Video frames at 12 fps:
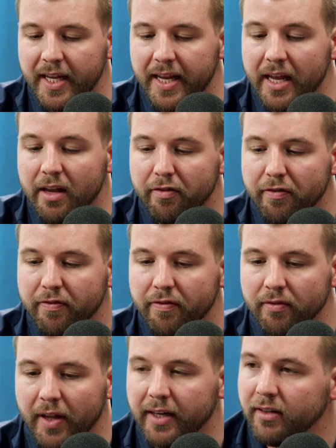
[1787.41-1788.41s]
if,
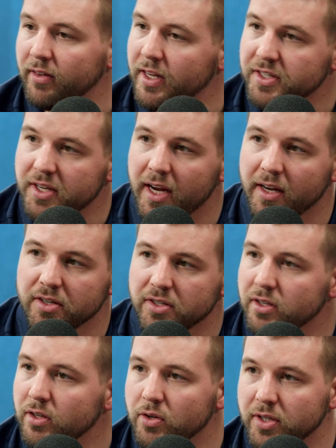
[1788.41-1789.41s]
like, let's say,
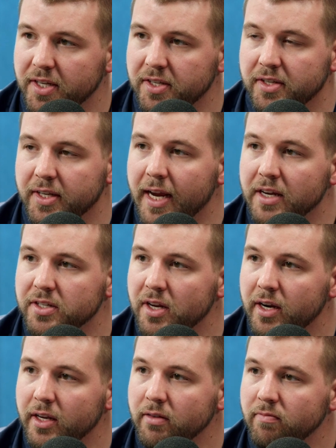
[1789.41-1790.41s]
just use us as a case study.